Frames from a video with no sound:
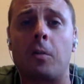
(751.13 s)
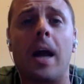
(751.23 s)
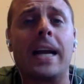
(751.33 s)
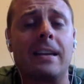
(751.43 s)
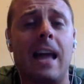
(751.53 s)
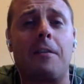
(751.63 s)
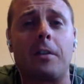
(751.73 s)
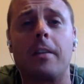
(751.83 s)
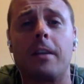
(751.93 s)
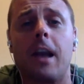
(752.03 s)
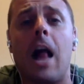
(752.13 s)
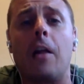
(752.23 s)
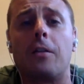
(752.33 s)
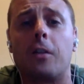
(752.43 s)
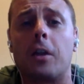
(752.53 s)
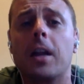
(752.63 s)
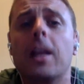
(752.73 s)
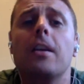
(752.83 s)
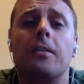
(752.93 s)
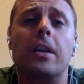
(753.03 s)
So I can definitely see Hollister
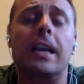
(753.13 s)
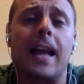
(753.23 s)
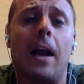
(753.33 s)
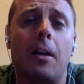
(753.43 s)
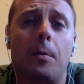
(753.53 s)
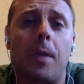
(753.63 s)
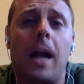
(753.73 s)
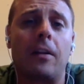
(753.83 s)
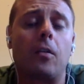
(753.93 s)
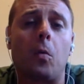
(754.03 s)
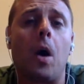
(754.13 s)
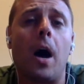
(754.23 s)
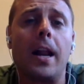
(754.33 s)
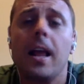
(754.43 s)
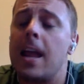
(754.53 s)
sneaking down to the practice squad.